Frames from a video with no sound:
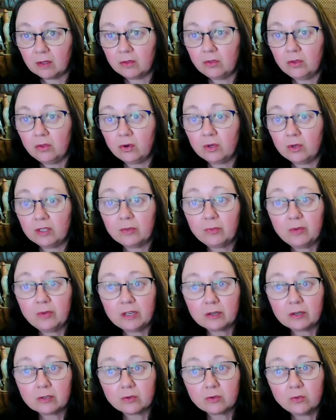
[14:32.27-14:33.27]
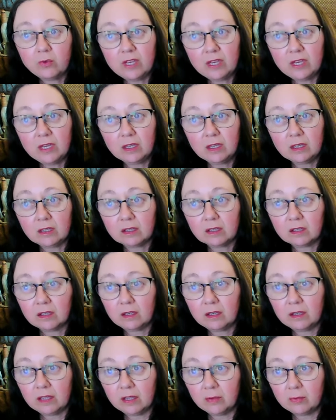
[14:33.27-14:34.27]
Though it appears weak,
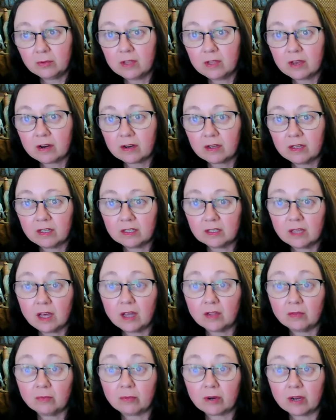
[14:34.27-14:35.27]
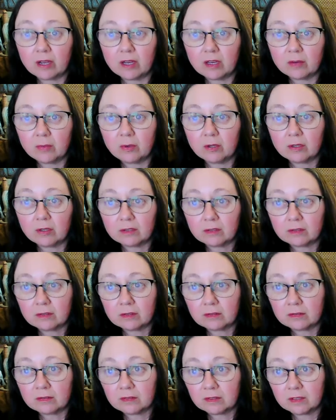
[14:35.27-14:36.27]
Gleipnir is unbreakable.
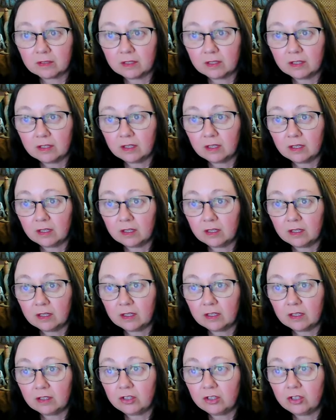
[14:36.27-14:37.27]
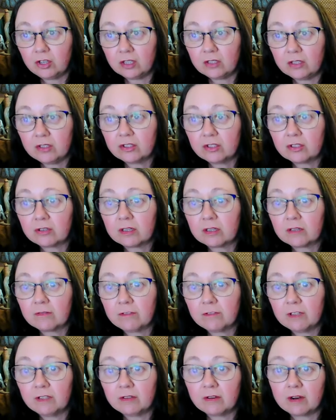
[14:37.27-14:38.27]
The gods trick
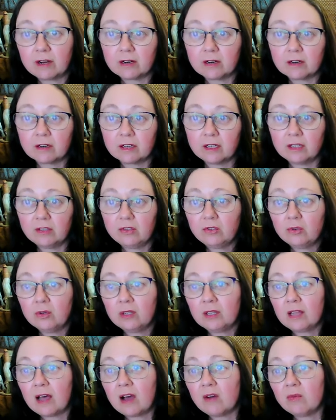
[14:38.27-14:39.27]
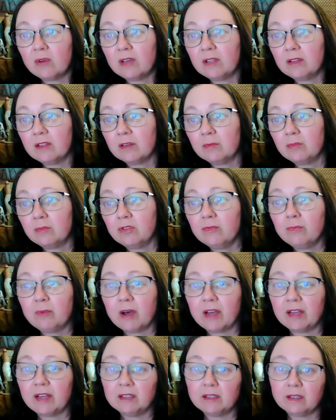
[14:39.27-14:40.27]
Fenrir into allowing them to
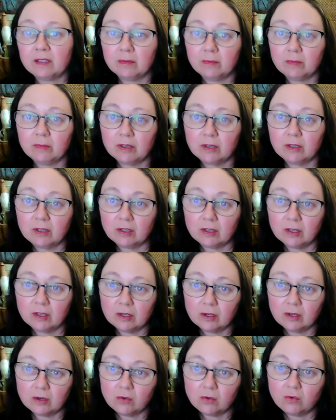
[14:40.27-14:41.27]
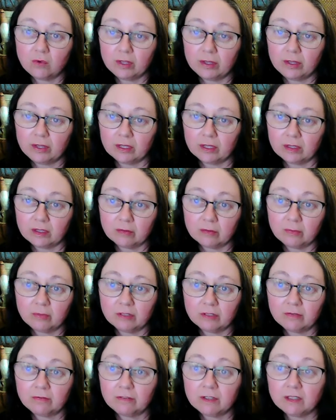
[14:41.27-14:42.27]
bind him with it,
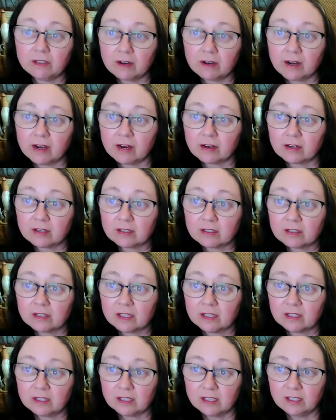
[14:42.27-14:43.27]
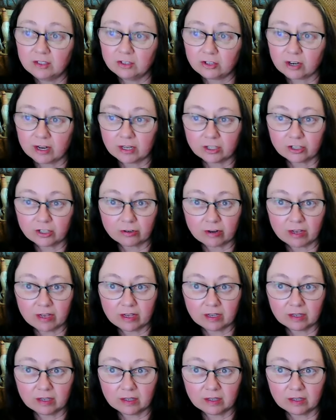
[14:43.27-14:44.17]
but Fenrir, sensing treachery,